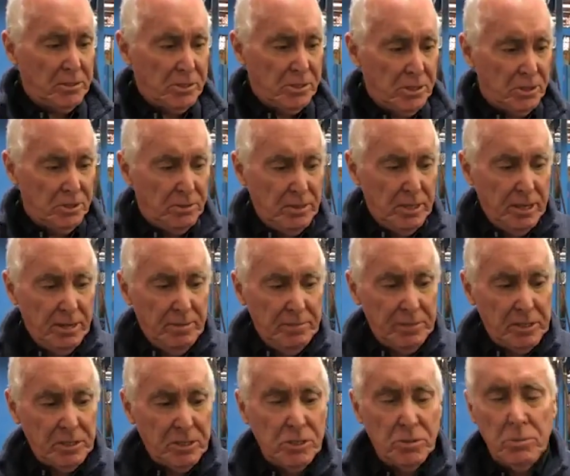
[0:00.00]
So
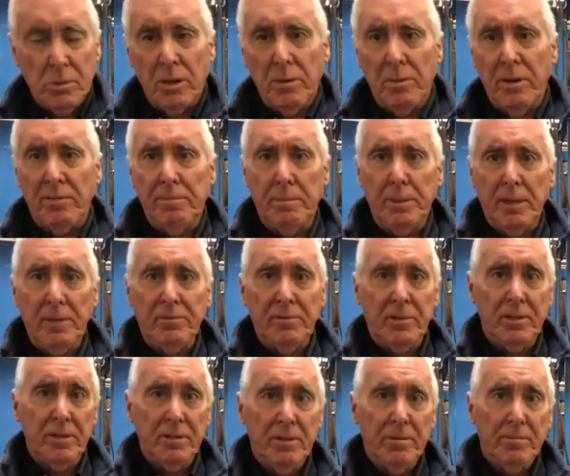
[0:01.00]
this is where we beefed
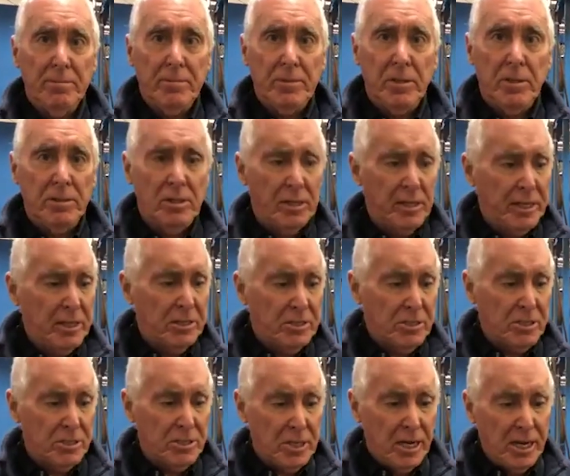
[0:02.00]
the
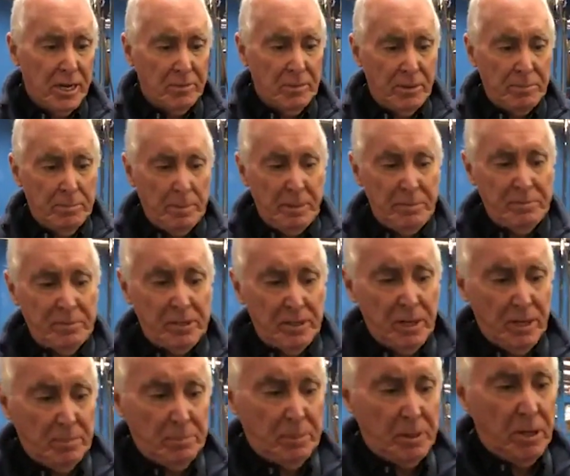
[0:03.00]
latest design, we beefed it
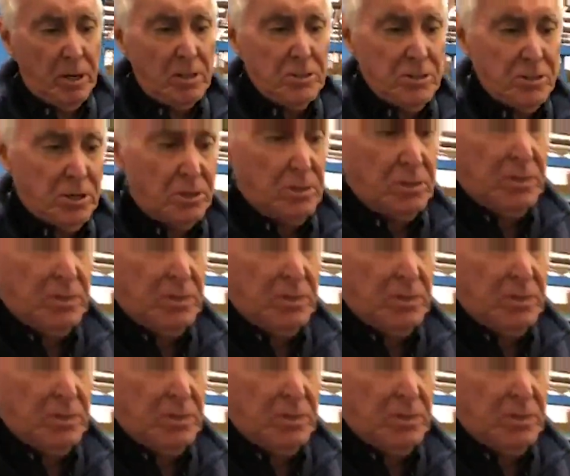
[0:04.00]
up. We also,